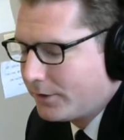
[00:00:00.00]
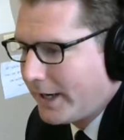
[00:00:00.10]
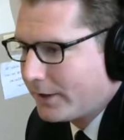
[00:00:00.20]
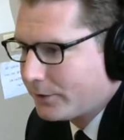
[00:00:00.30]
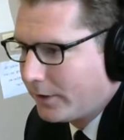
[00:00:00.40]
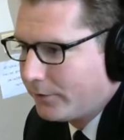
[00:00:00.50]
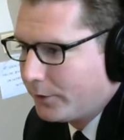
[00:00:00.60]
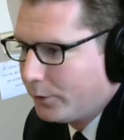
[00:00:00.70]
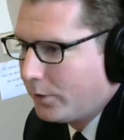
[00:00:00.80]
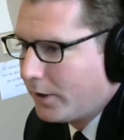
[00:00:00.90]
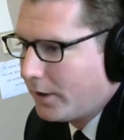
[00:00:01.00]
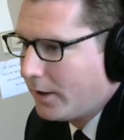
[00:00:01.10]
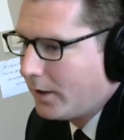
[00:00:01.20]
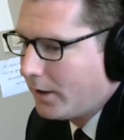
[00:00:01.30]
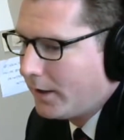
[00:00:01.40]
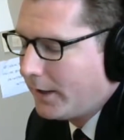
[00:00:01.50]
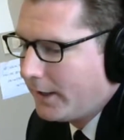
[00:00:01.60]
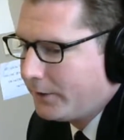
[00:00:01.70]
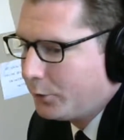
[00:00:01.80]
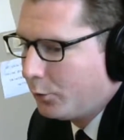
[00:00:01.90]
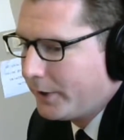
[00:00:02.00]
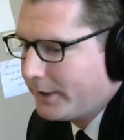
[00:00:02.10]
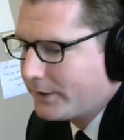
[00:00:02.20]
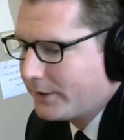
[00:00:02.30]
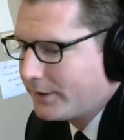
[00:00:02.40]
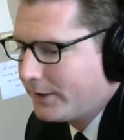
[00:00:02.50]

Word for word: tax revenue uh, on an annual basis.